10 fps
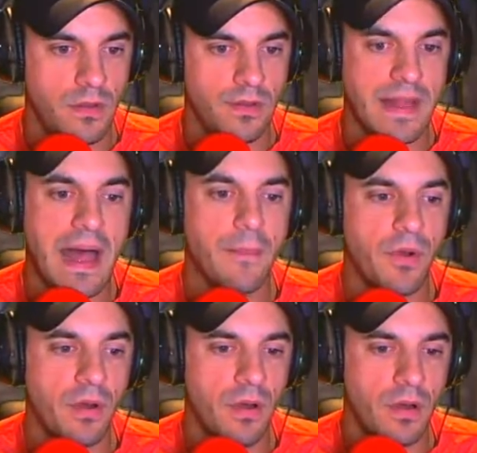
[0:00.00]

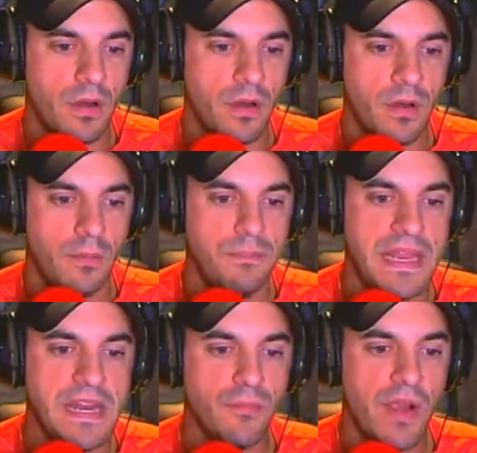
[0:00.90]
Lobber.
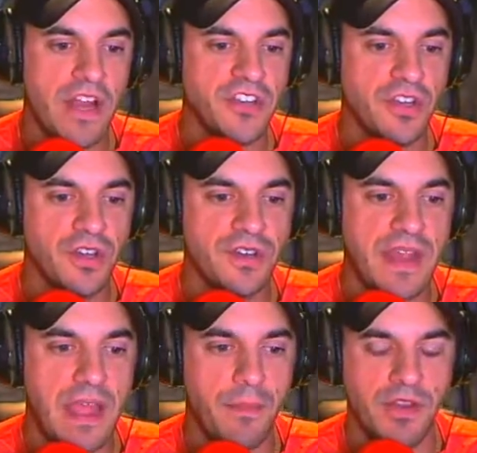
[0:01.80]
Medium range and good
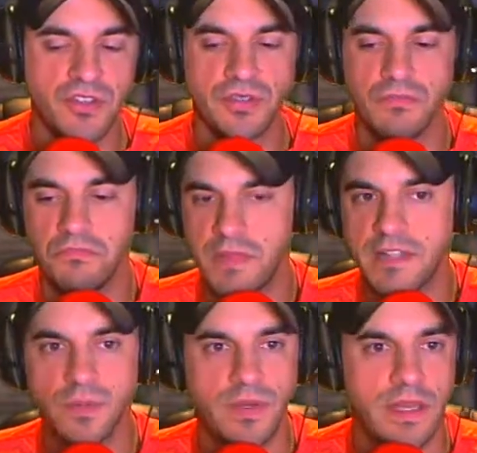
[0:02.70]
damage.
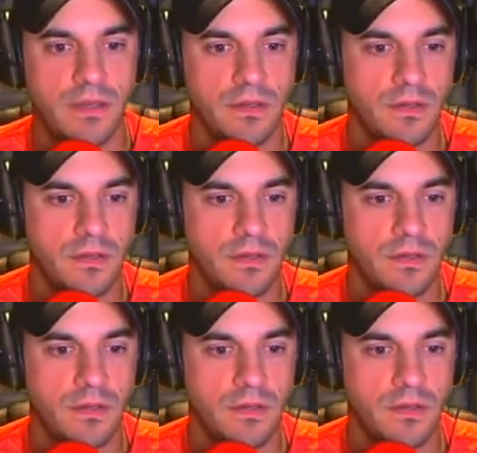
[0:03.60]
That's what we need.